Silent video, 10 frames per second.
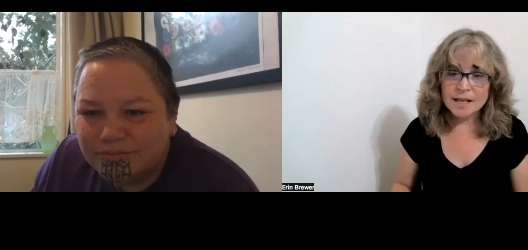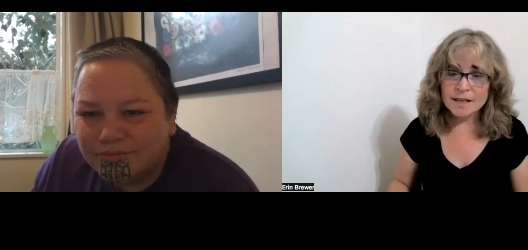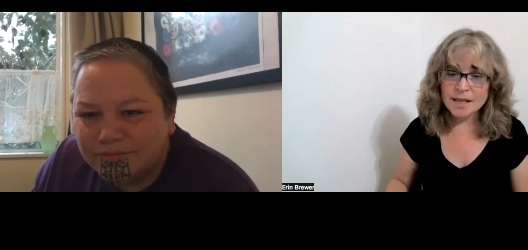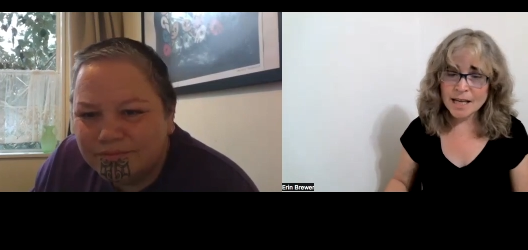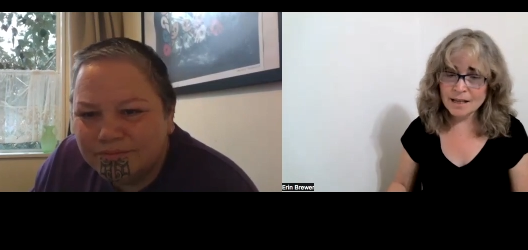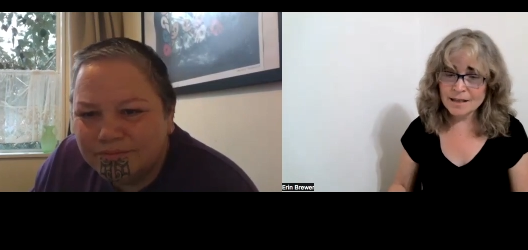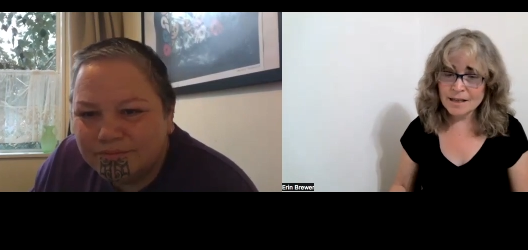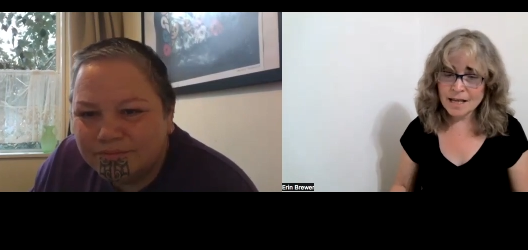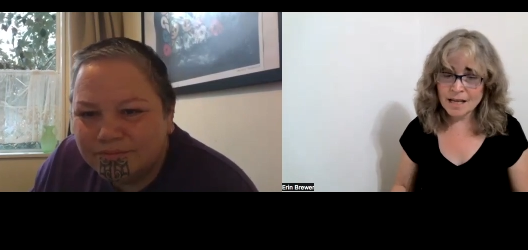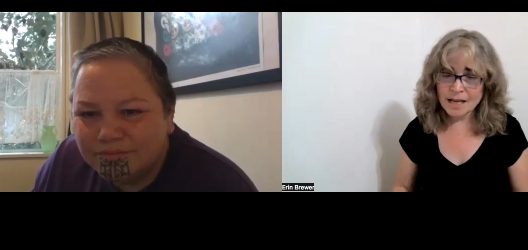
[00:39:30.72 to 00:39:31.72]
Speaker 1: they
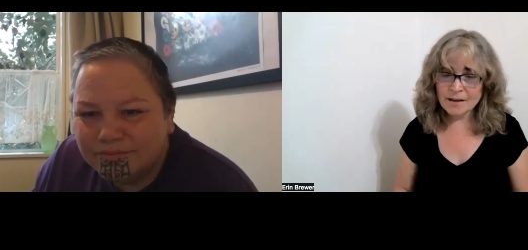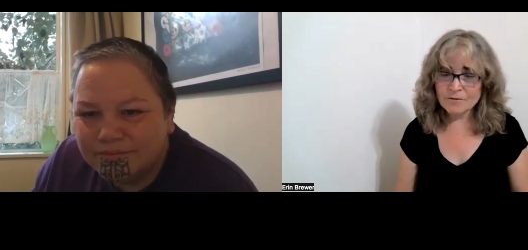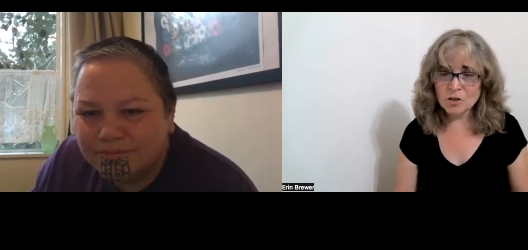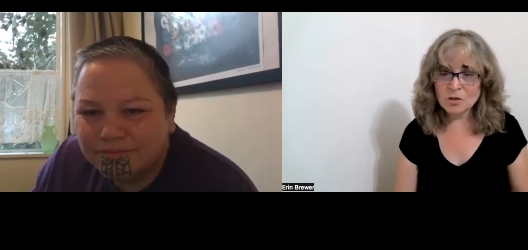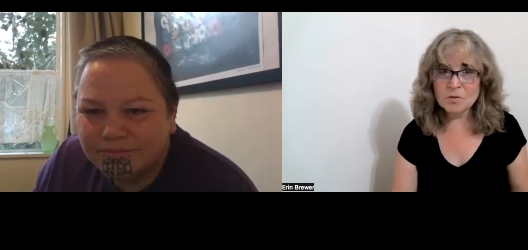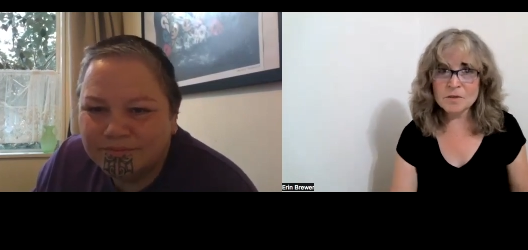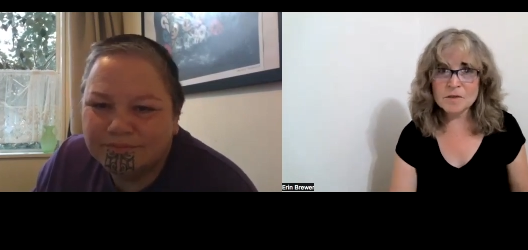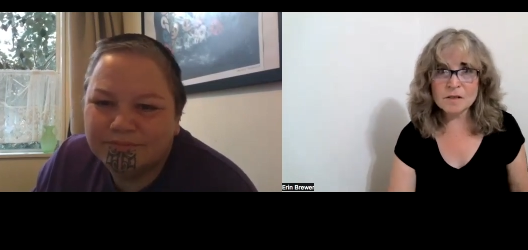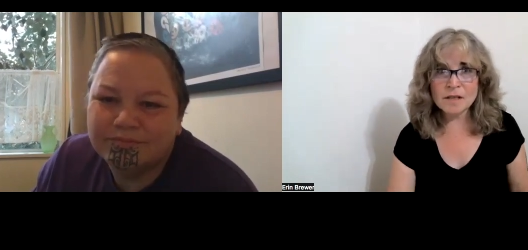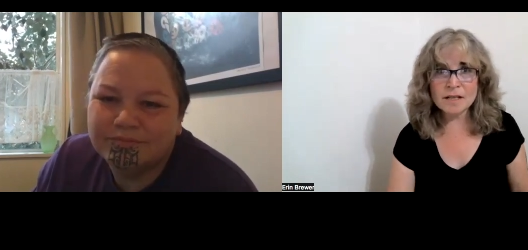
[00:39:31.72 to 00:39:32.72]
they have
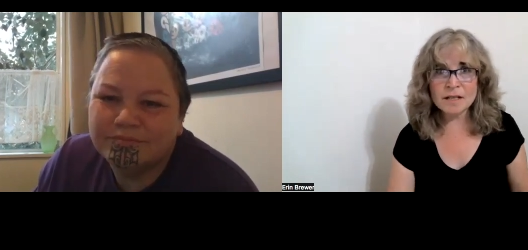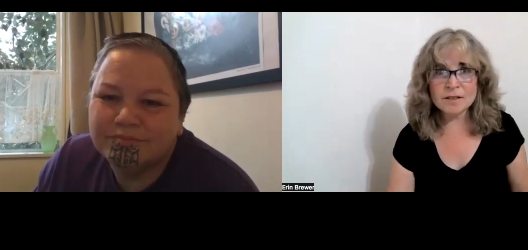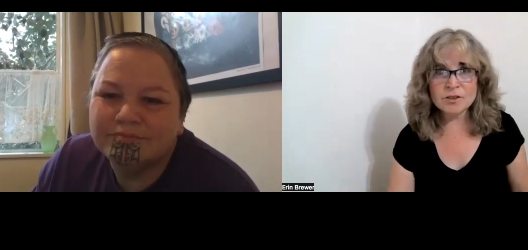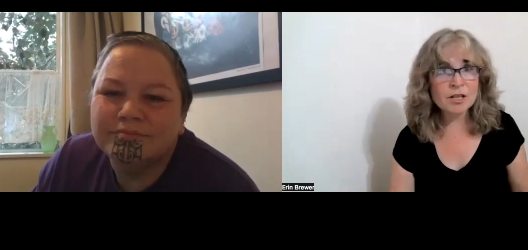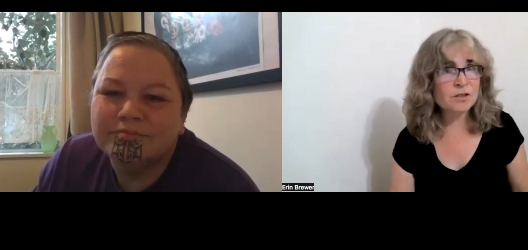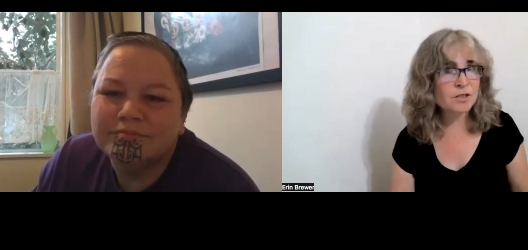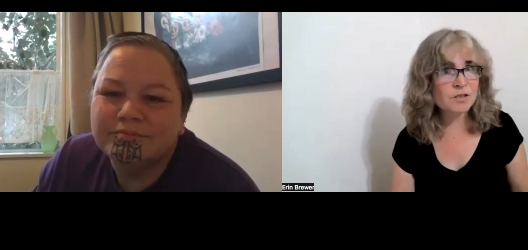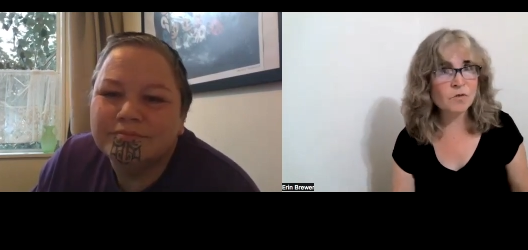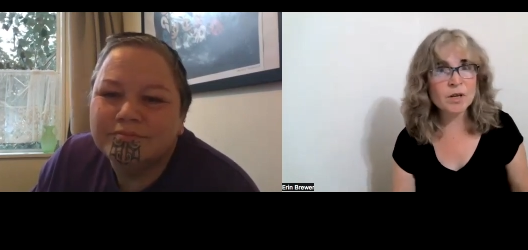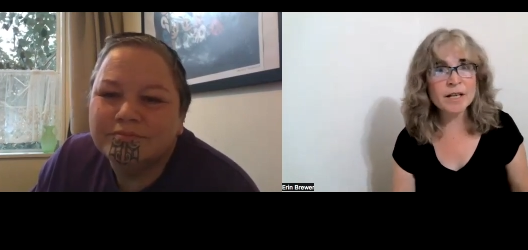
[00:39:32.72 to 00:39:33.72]
used their gender
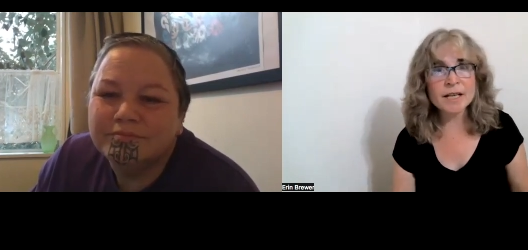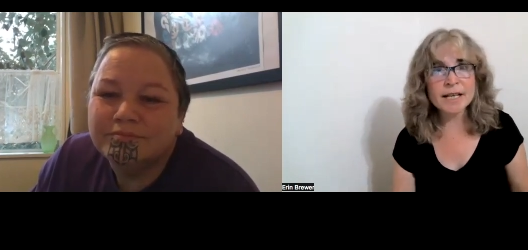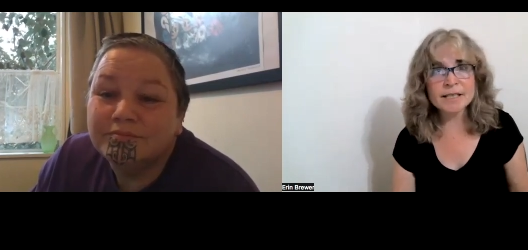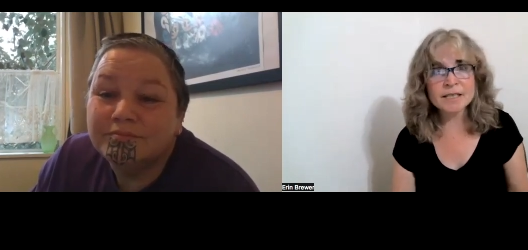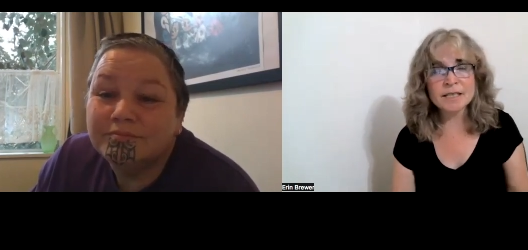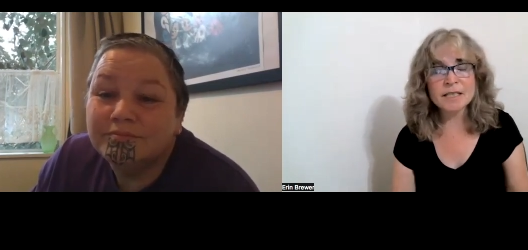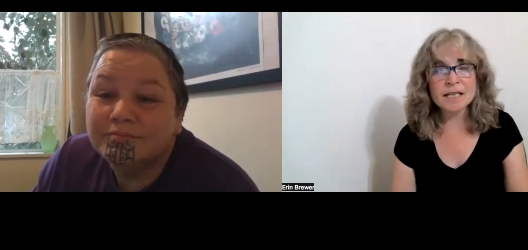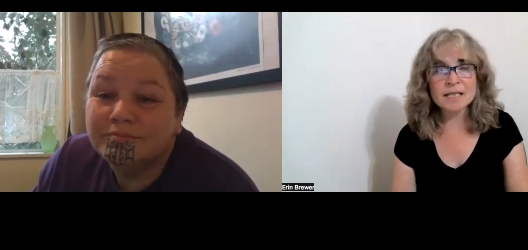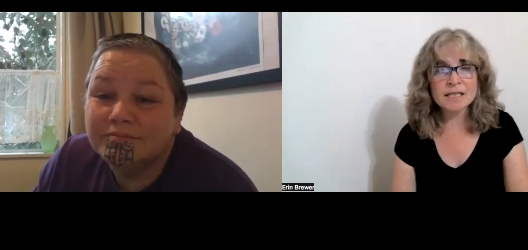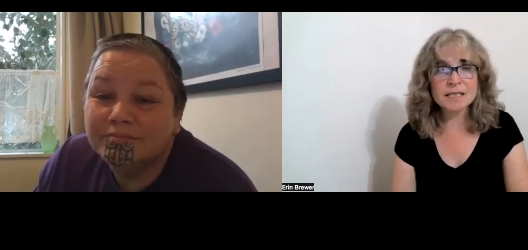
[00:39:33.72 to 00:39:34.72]
dysphoria to
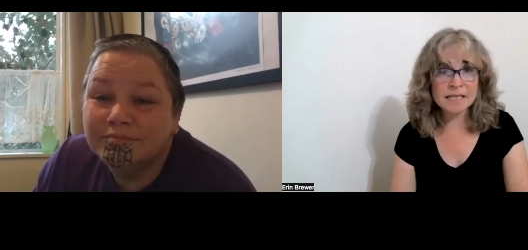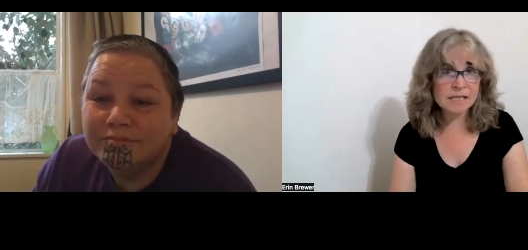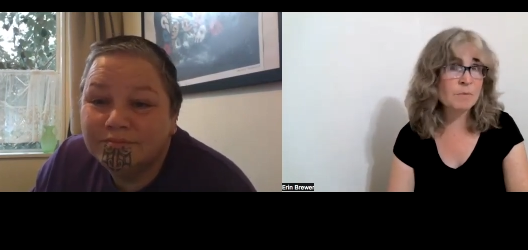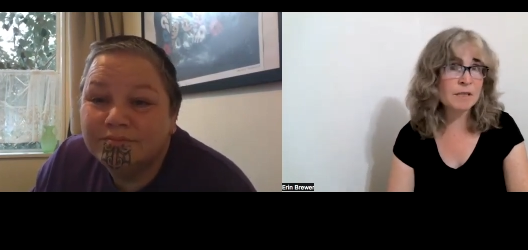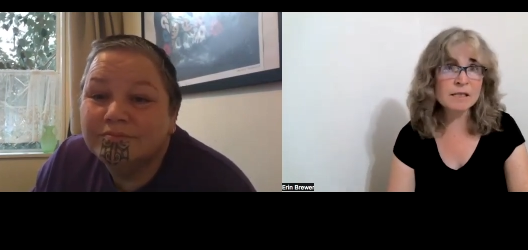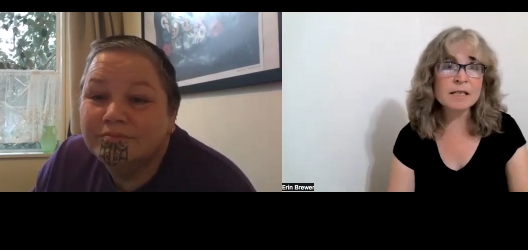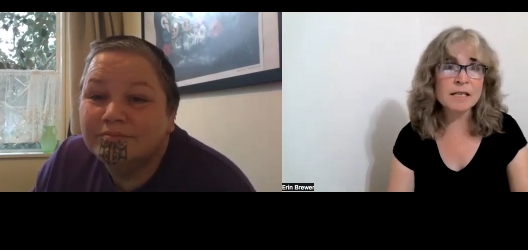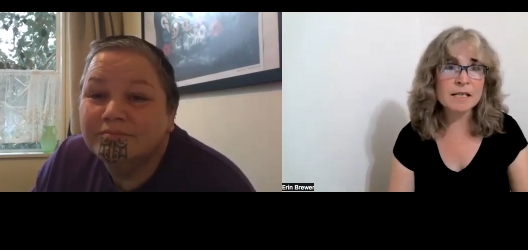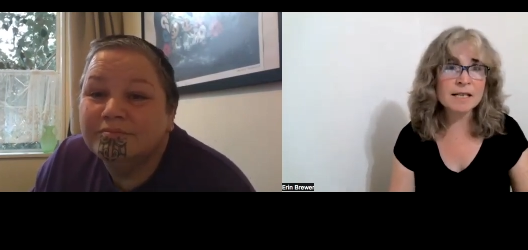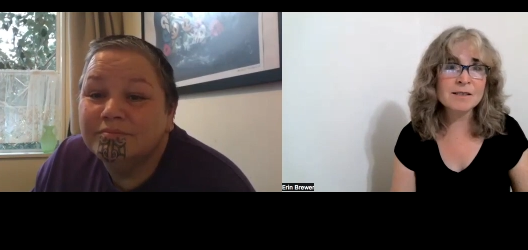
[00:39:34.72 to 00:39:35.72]
get
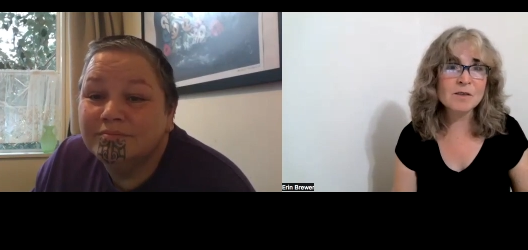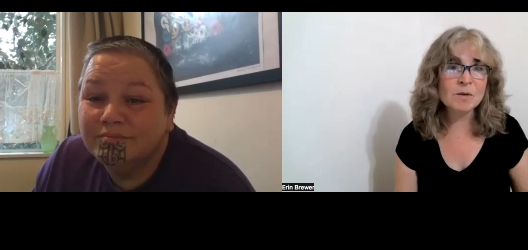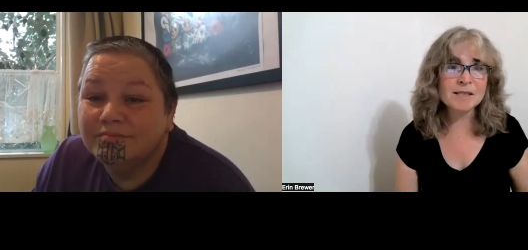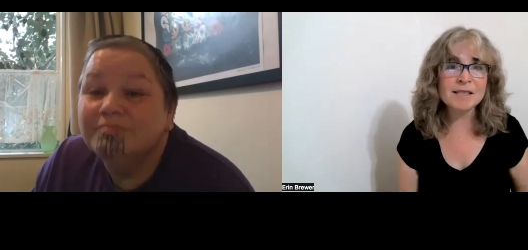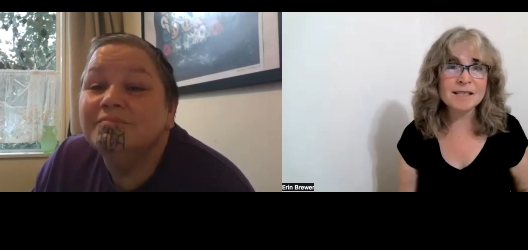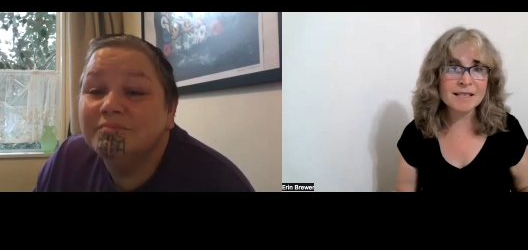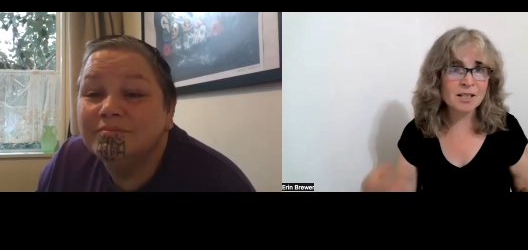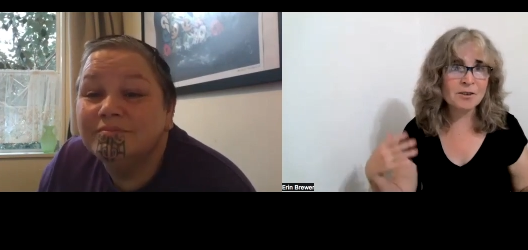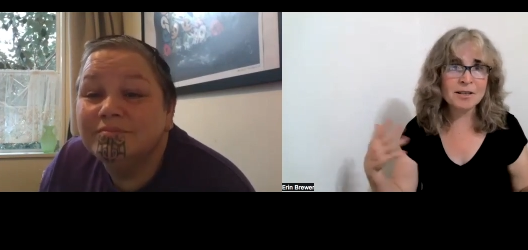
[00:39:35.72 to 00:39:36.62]
disability, and so it's this you know